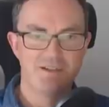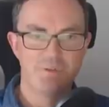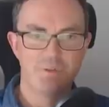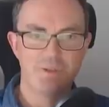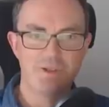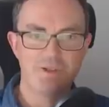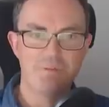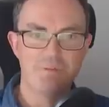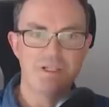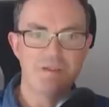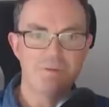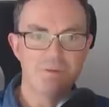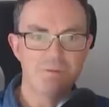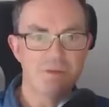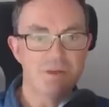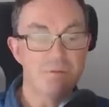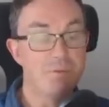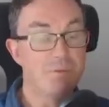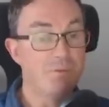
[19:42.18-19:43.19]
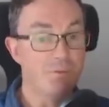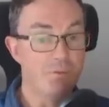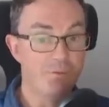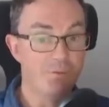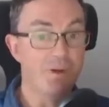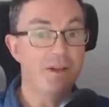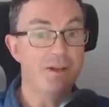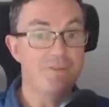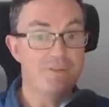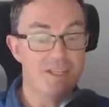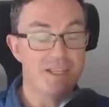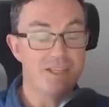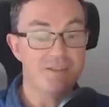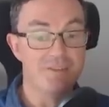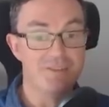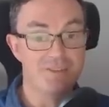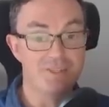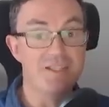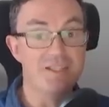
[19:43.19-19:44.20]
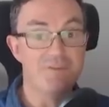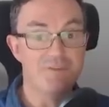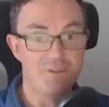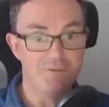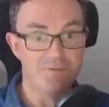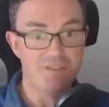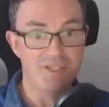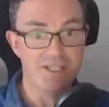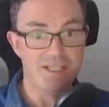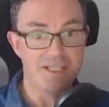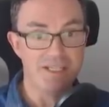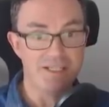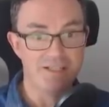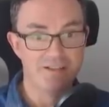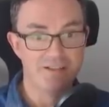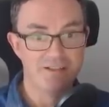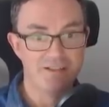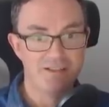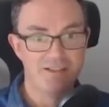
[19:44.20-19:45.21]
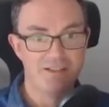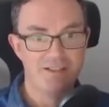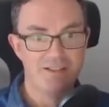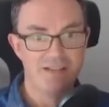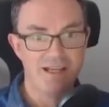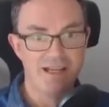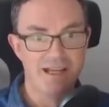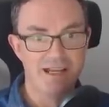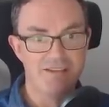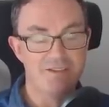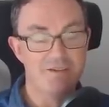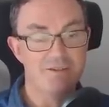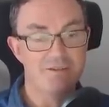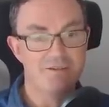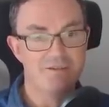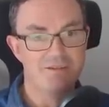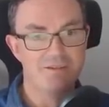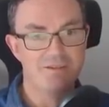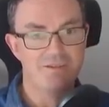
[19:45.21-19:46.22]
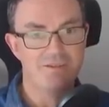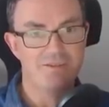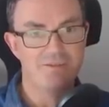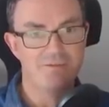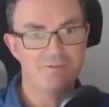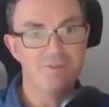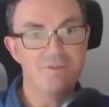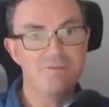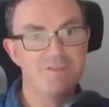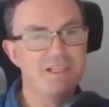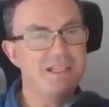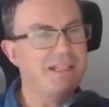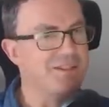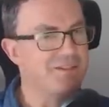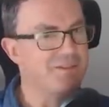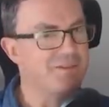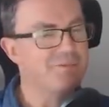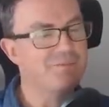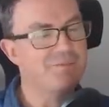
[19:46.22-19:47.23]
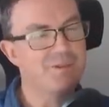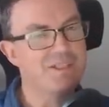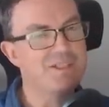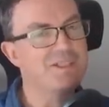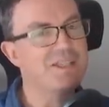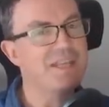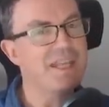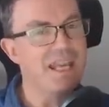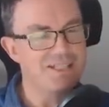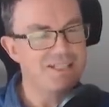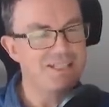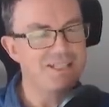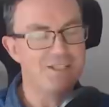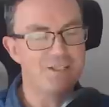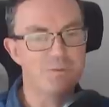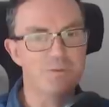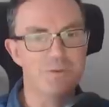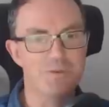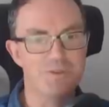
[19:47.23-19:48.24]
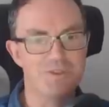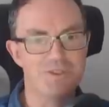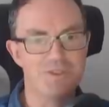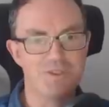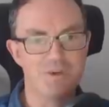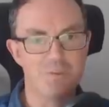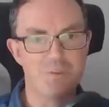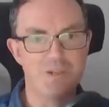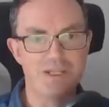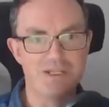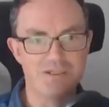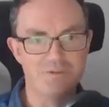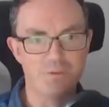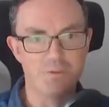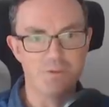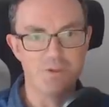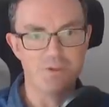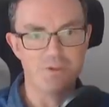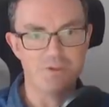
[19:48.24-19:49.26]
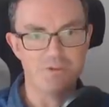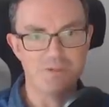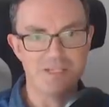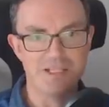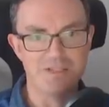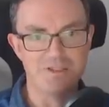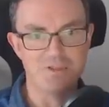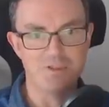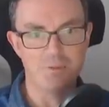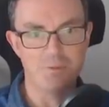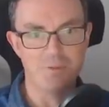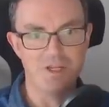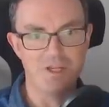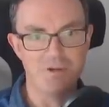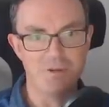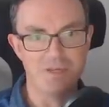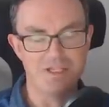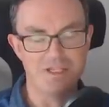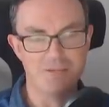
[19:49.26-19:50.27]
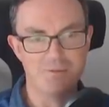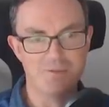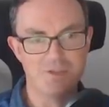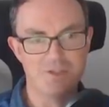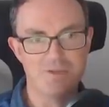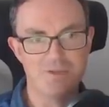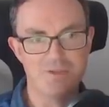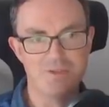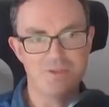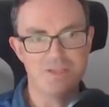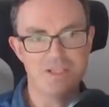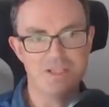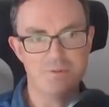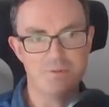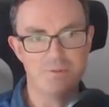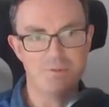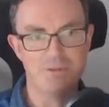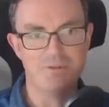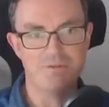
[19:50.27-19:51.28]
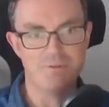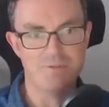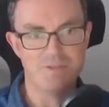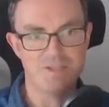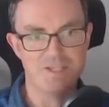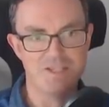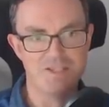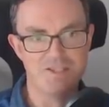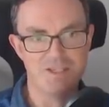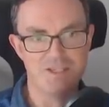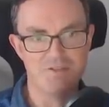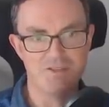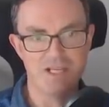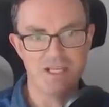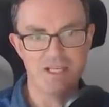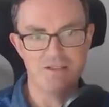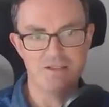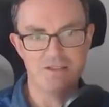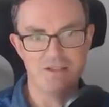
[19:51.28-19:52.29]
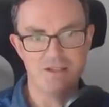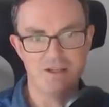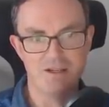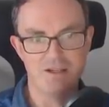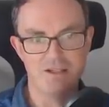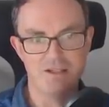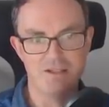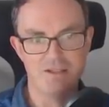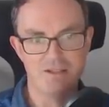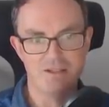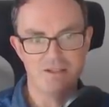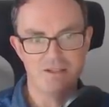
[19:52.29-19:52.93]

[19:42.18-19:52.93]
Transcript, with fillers: well, the minimum number for 5 cells is 15, and 15 is is getting towards the top end of what you can make a domino add up to. So these would be from 6, 7, 8, and 9.